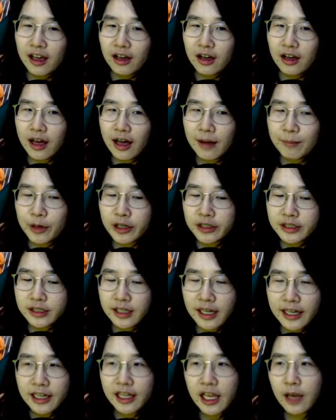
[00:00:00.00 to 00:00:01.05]
most
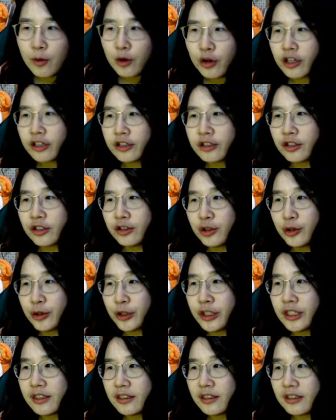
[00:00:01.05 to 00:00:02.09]
likely I will not use
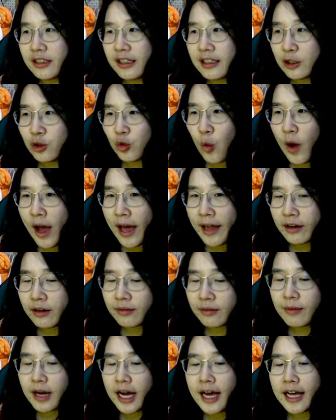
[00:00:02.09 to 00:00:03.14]
this one,
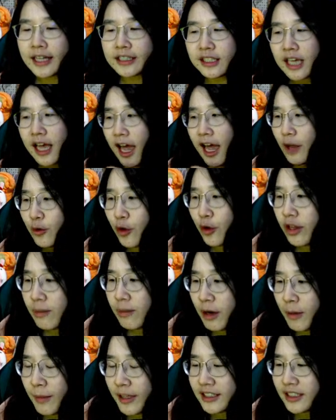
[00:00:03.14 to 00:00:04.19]
but I will
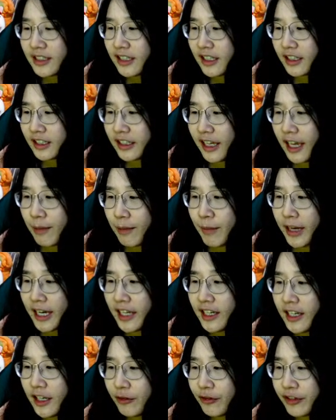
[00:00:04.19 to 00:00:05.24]
implement the game
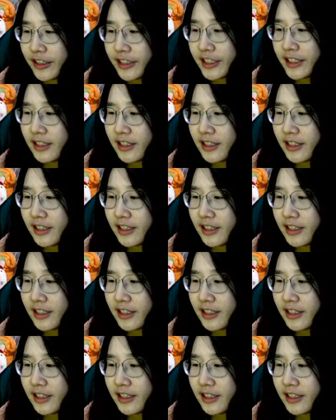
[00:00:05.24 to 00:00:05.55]
mechanic first.